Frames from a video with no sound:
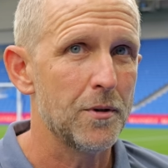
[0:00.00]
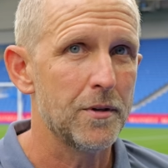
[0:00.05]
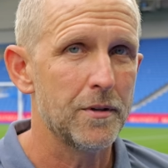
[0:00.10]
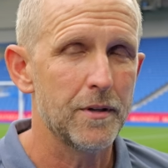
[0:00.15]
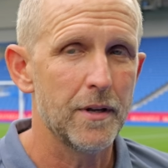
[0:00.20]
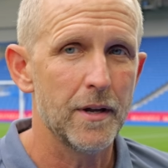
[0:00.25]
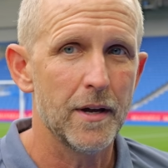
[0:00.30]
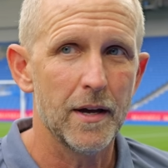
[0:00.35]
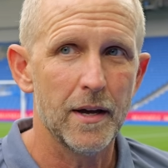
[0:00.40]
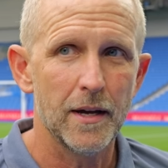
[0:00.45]

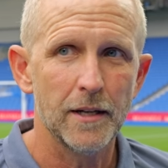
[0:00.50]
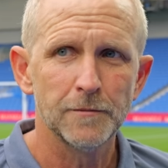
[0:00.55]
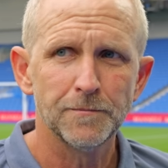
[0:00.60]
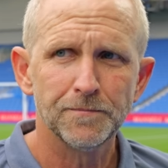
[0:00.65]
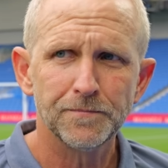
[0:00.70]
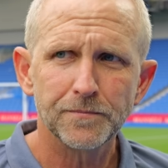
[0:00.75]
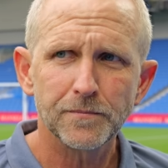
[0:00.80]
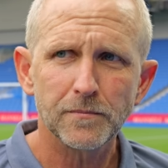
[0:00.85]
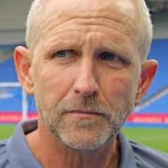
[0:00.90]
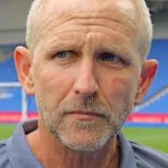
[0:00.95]

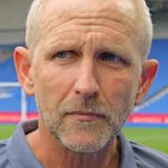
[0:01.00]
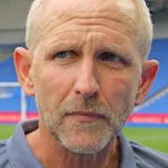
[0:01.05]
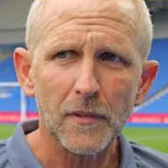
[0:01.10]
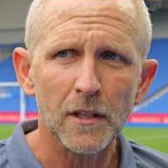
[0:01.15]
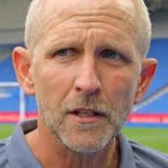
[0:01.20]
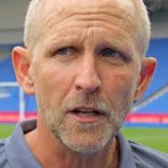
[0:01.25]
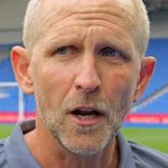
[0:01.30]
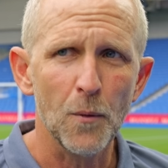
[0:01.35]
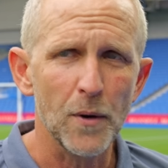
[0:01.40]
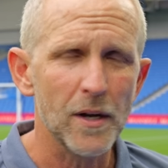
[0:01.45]

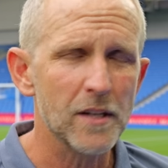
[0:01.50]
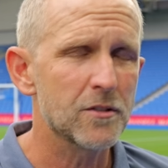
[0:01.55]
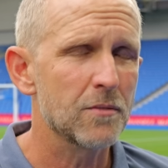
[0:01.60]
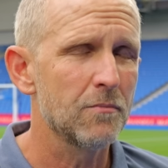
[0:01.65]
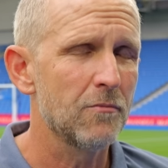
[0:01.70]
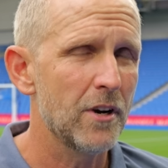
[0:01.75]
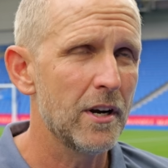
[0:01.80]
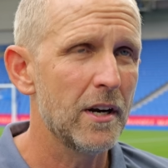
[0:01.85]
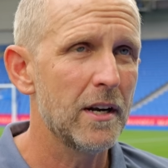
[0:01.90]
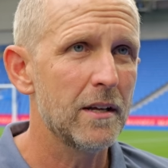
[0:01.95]
And we had
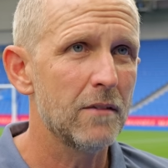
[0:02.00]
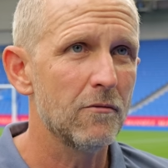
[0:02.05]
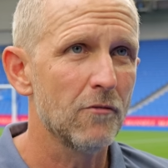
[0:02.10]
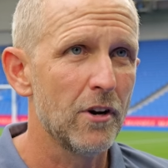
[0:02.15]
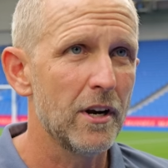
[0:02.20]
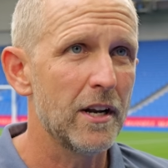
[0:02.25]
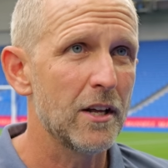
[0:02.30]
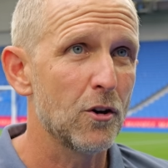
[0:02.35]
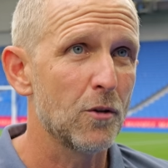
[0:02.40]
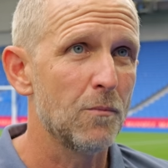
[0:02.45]
some really,
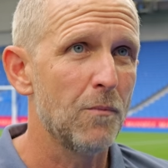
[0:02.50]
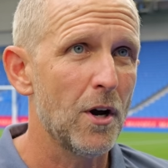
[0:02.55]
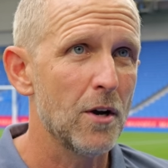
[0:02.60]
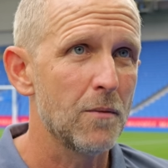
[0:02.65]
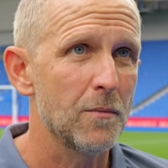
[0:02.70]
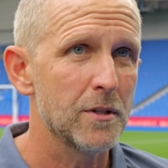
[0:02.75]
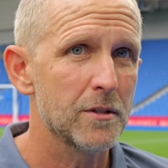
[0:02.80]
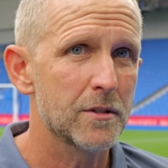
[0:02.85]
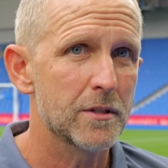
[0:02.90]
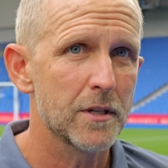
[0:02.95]
really good
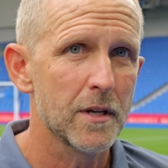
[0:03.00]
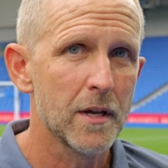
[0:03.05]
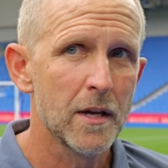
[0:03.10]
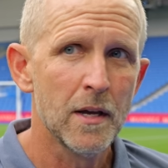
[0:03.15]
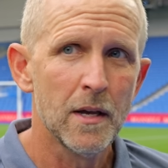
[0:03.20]
moments.